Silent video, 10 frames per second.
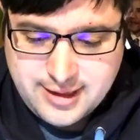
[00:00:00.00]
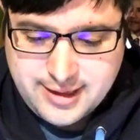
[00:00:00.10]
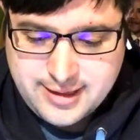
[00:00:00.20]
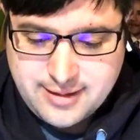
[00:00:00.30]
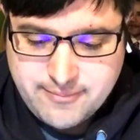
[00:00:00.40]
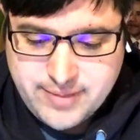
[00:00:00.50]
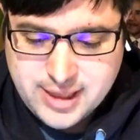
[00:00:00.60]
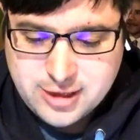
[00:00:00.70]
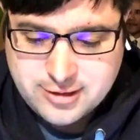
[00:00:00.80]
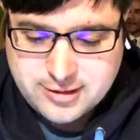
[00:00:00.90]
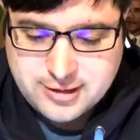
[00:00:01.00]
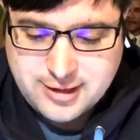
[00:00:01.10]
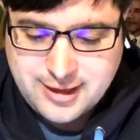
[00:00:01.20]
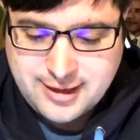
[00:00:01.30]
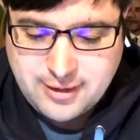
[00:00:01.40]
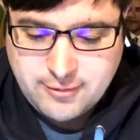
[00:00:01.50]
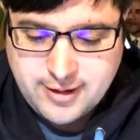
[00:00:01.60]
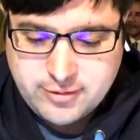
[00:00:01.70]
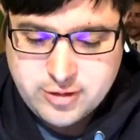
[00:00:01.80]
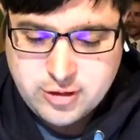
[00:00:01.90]
and measures taken
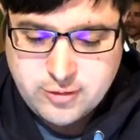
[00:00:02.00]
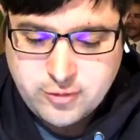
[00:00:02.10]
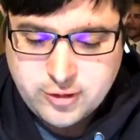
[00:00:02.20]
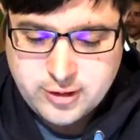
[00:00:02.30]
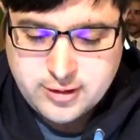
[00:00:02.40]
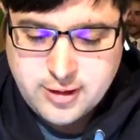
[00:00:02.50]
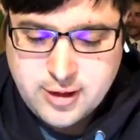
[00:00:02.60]
around the world